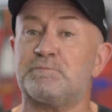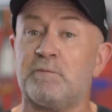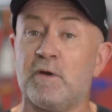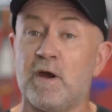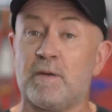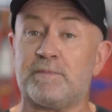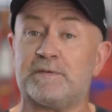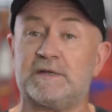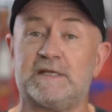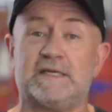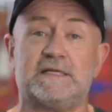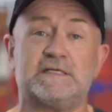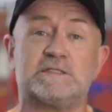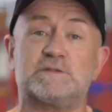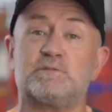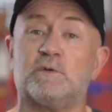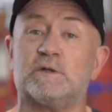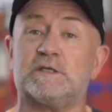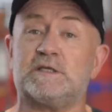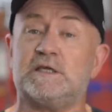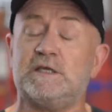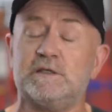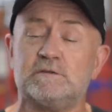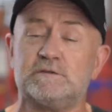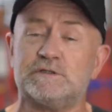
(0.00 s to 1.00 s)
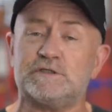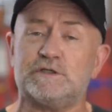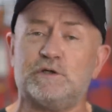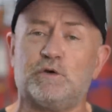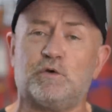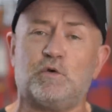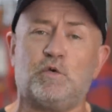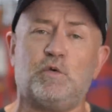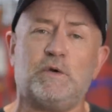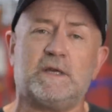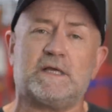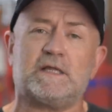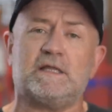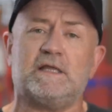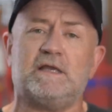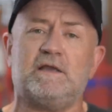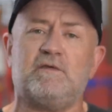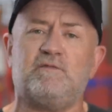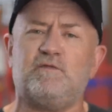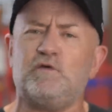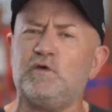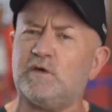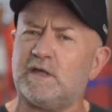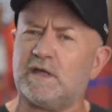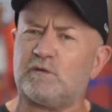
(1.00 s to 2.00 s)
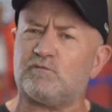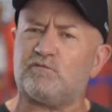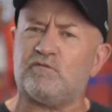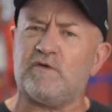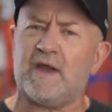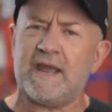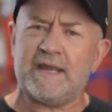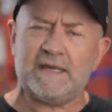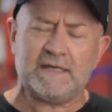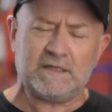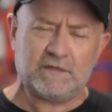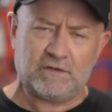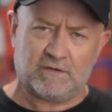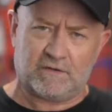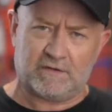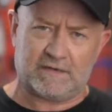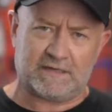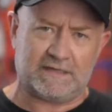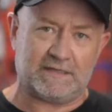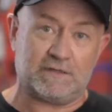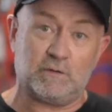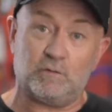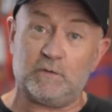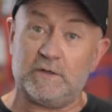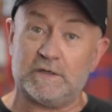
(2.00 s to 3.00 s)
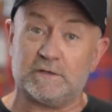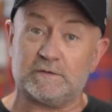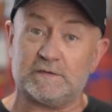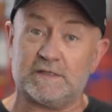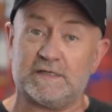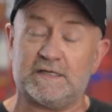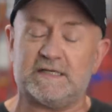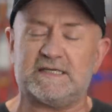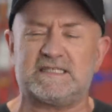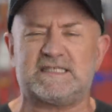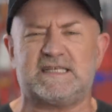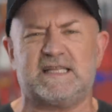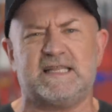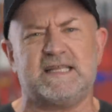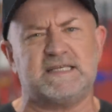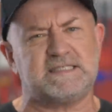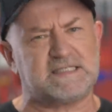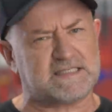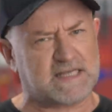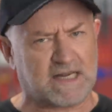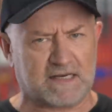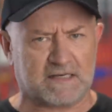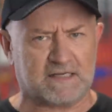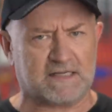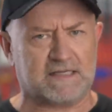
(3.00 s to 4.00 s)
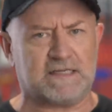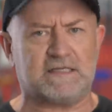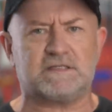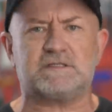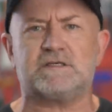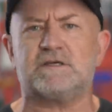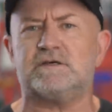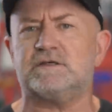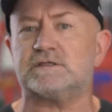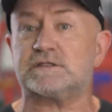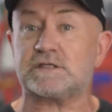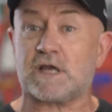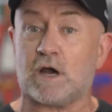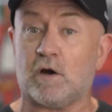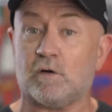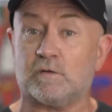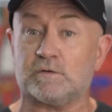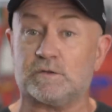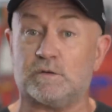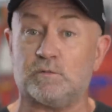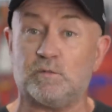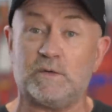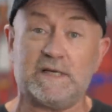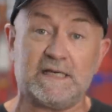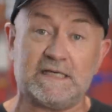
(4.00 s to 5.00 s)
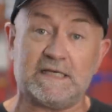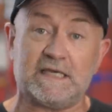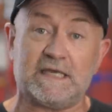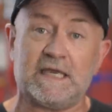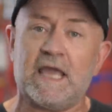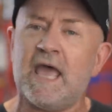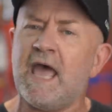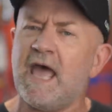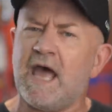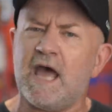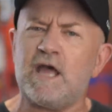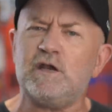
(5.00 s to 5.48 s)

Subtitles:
property is what kills you quickly if you get rained on in the wilderness and then suddenly it turns cold and windy